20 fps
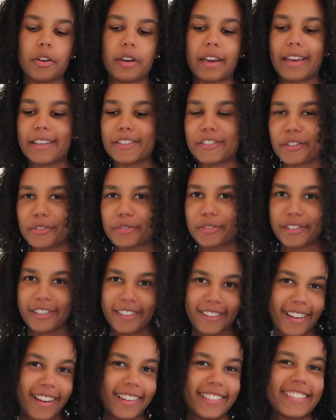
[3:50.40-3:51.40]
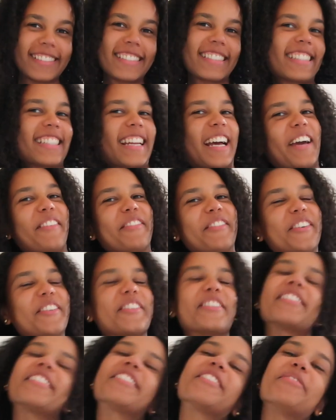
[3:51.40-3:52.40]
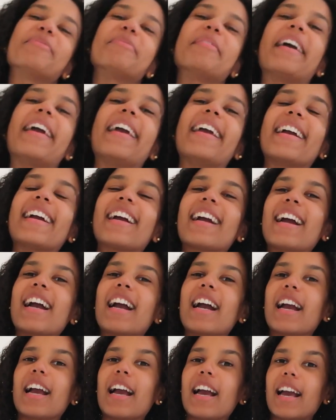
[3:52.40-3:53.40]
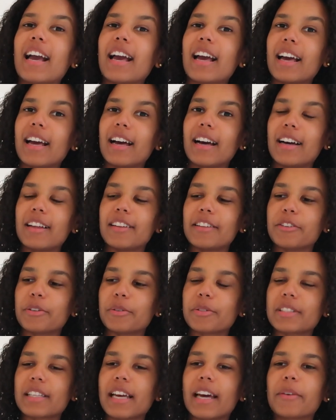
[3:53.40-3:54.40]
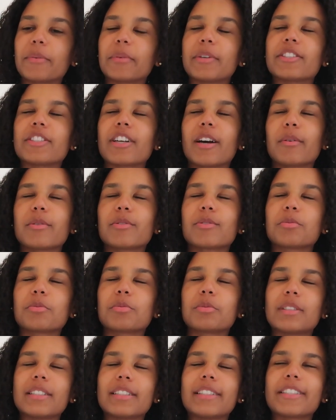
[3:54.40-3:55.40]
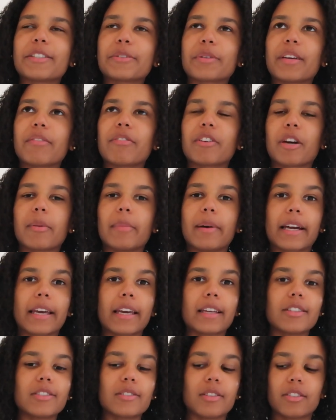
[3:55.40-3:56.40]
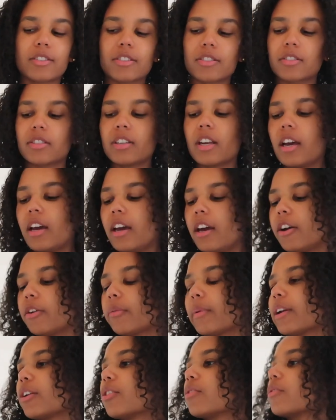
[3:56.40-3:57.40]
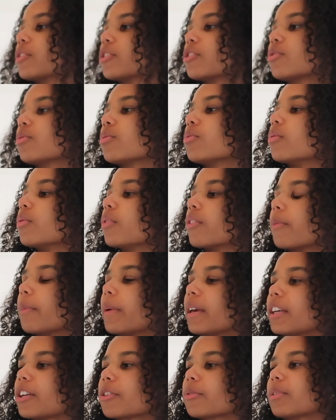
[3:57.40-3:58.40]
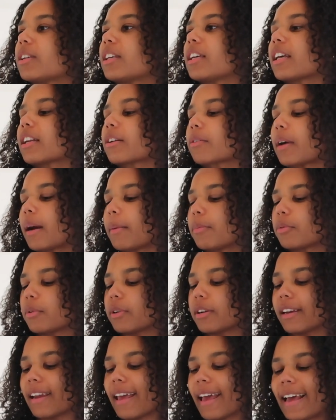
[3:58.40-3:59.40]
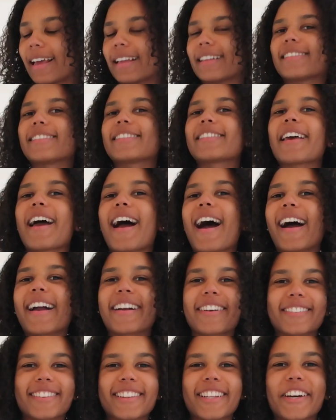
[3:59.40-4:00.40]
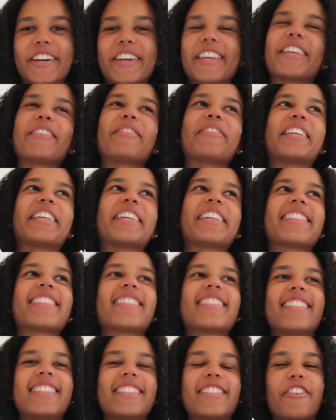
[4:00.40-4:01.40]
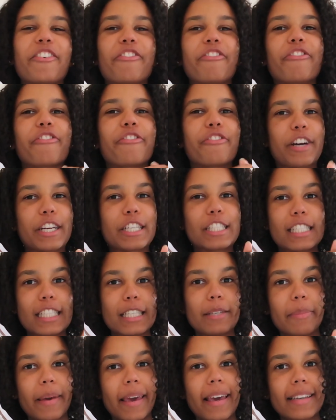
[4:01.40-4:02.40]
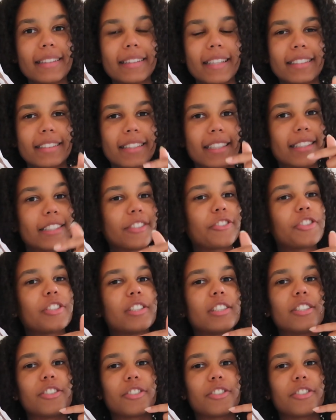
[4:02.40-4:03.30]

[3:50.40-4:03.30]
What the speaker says: Okay, so for lunch, I'm going to make a little sandwich. I was really craving a baguette, so I just ran over to the bakery and grabbed one, and I got lucky because these are freshly baked. Like, they literally